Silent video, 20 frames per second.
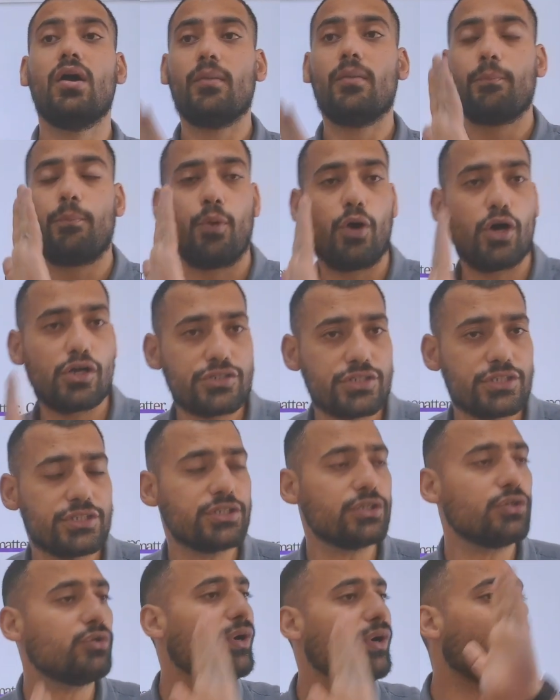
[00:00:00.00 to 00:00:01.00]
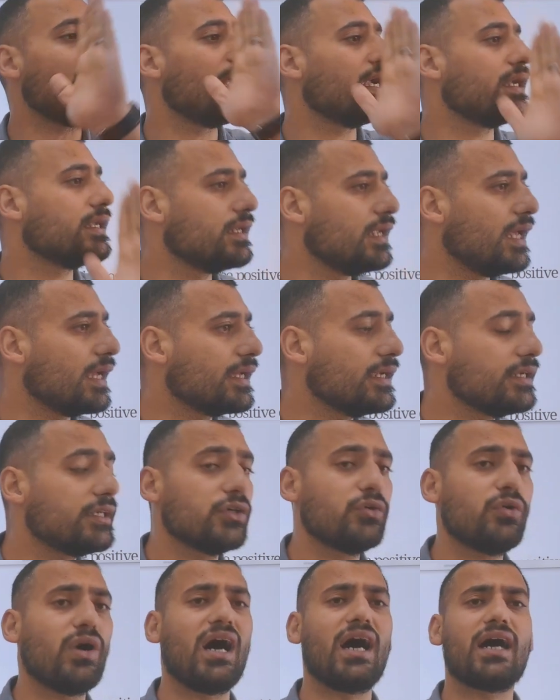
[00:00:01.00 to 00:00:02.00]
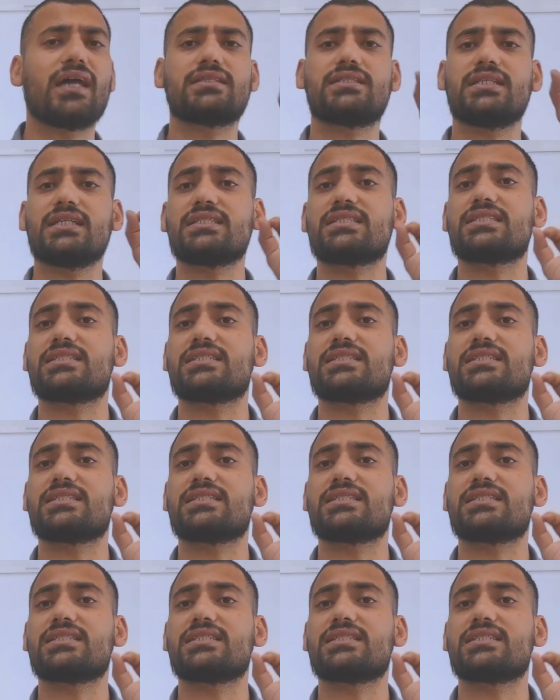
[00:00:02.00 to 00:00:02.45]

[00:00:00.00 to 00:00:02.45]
positive and negative are just